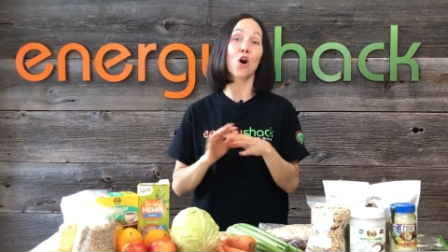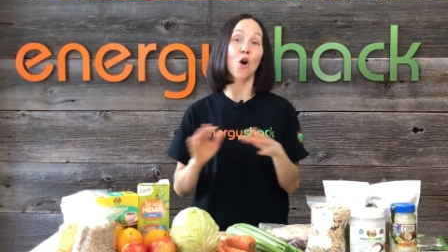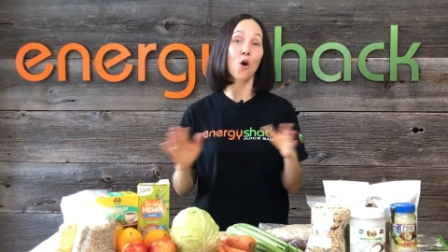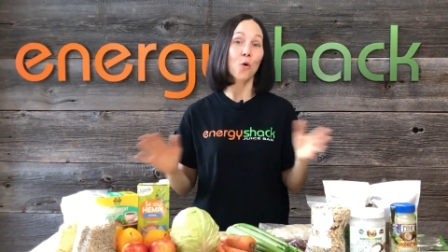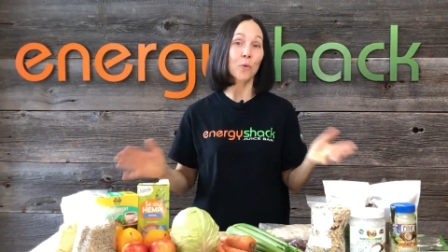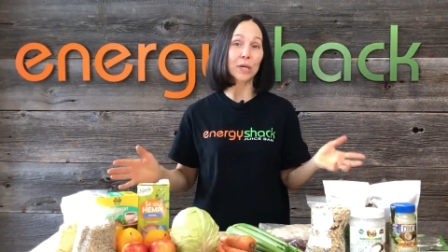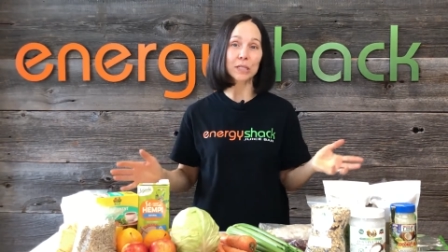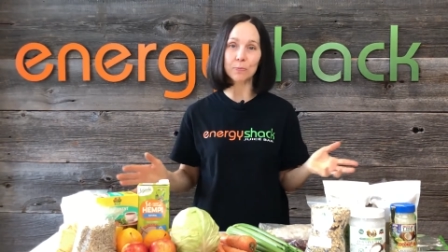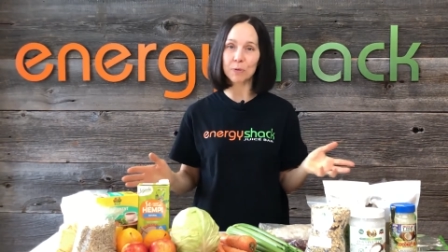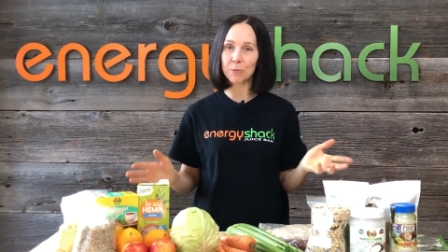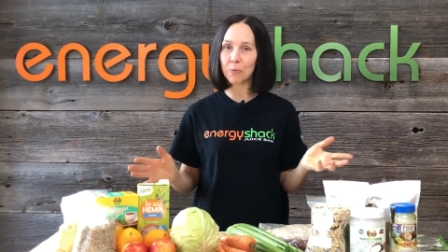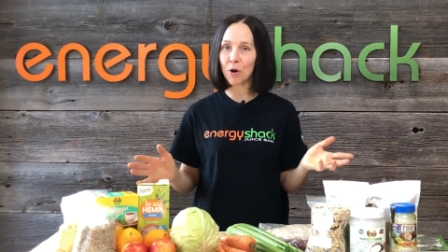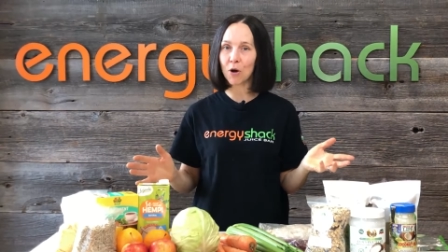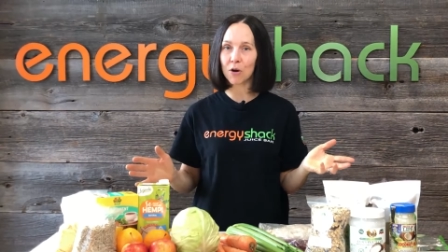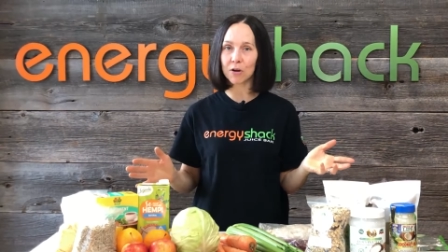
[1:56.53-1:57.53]
always be
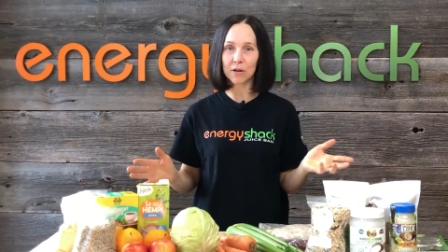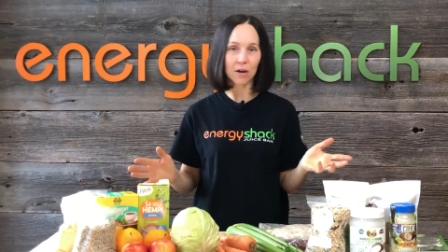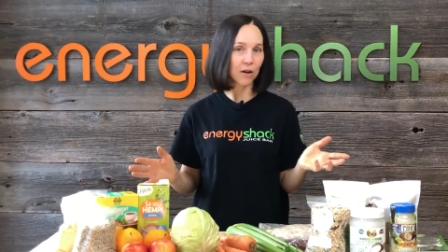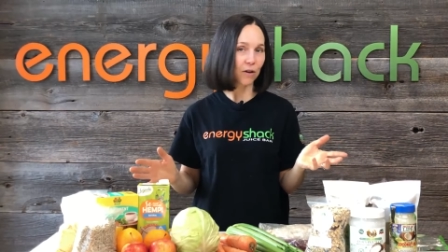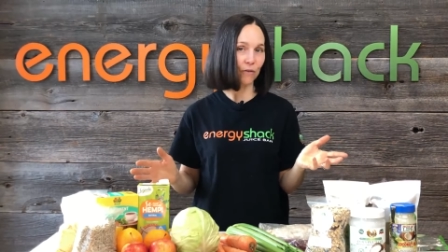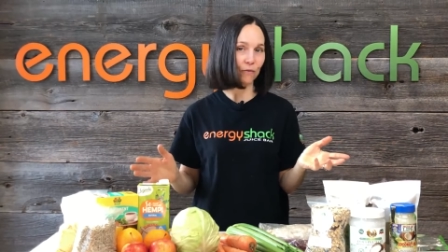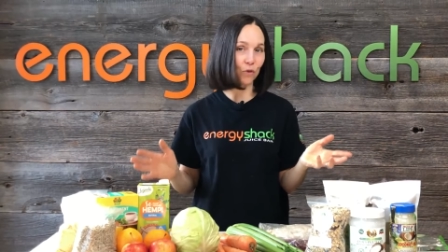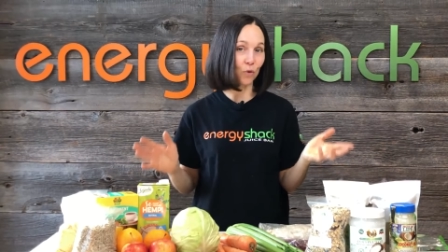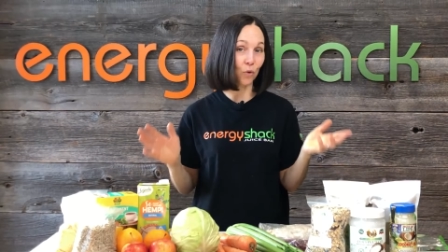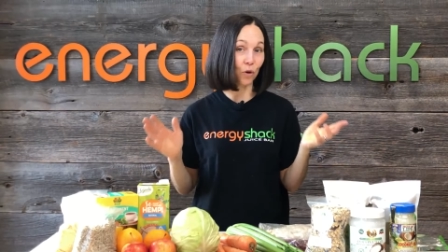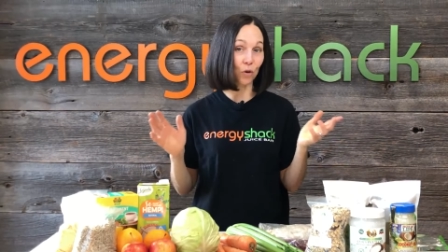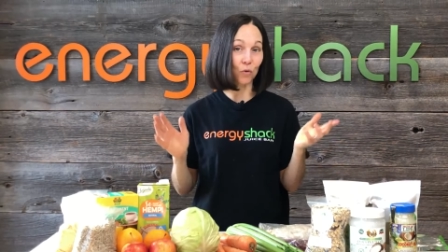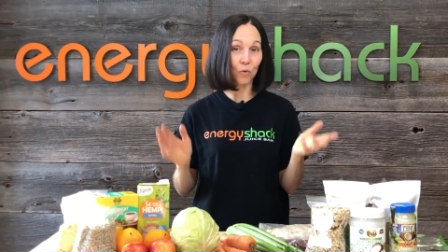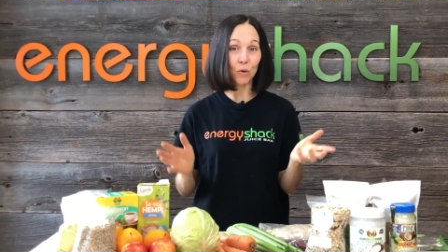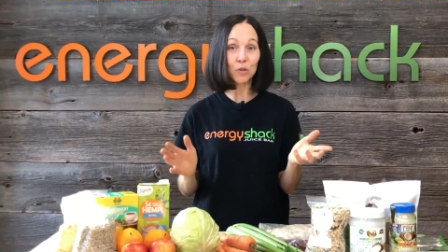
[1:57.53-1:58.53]
part of your
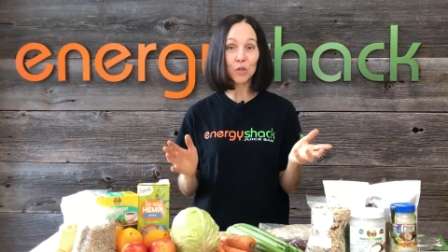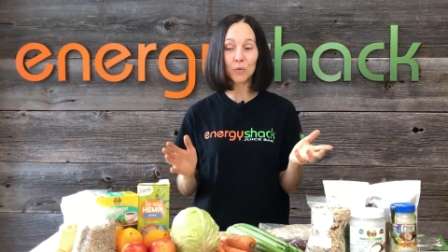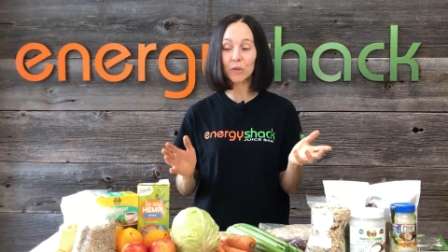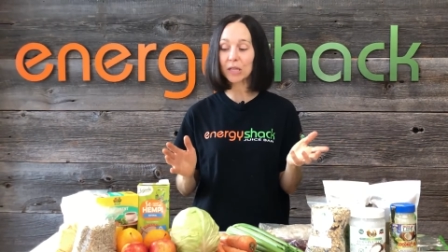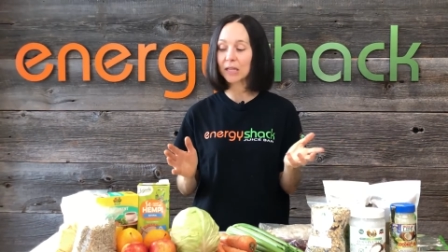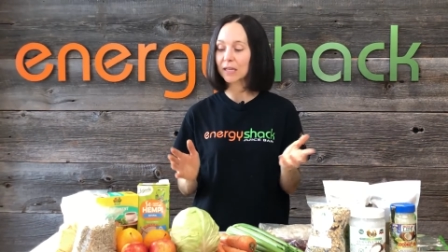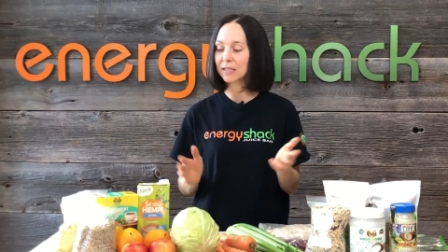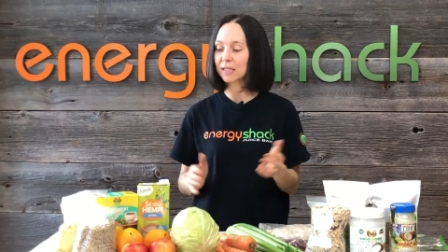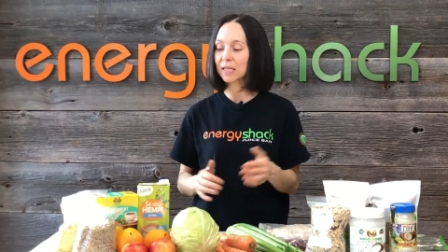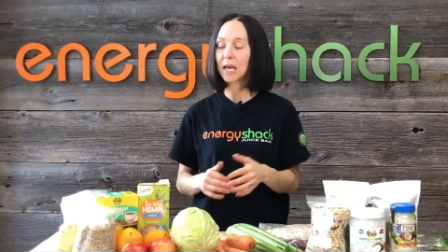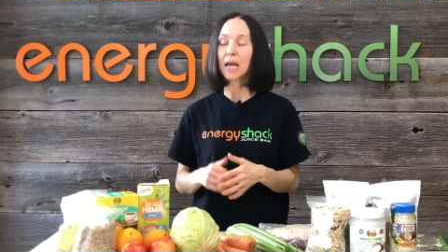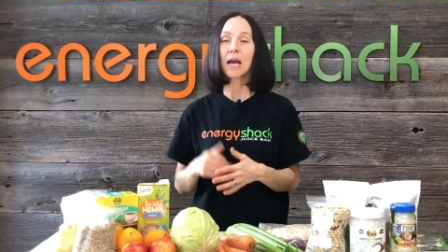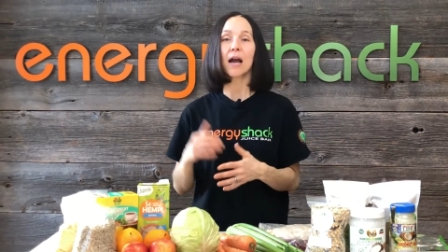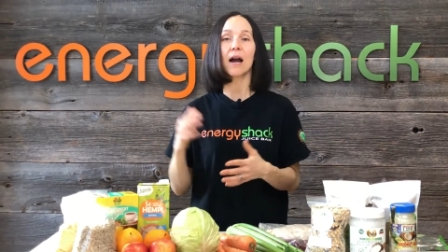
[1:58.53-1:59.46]
grocery list.